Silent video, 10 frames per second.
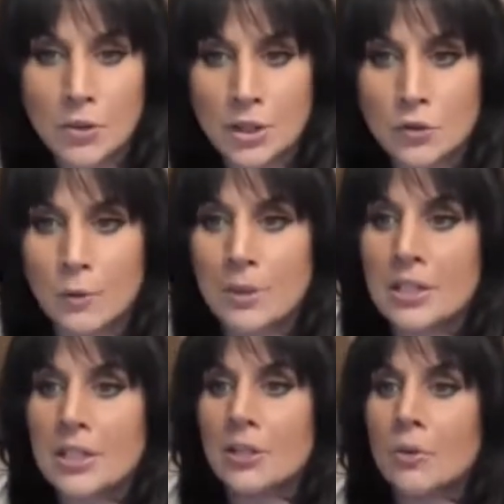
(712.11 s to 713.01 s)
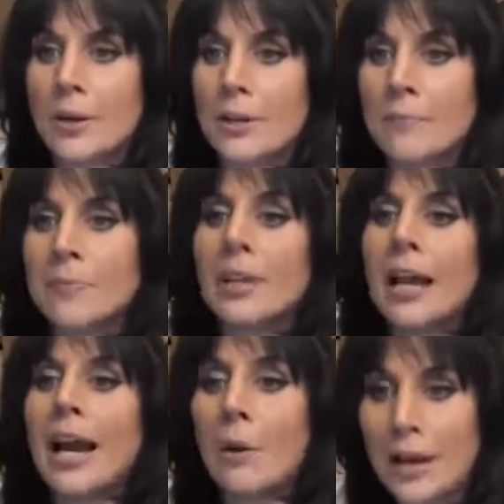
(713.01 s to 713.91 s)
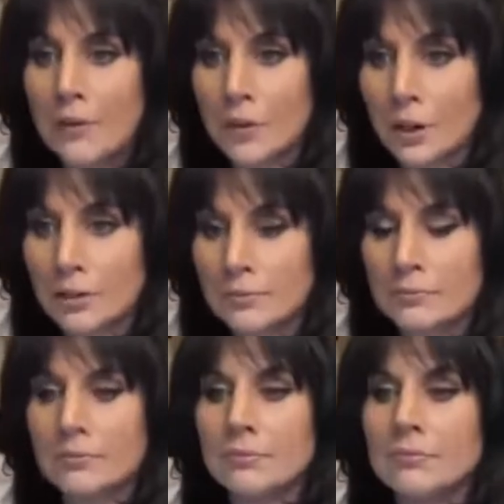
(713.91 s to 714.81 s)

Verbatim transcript: things from continuing. However,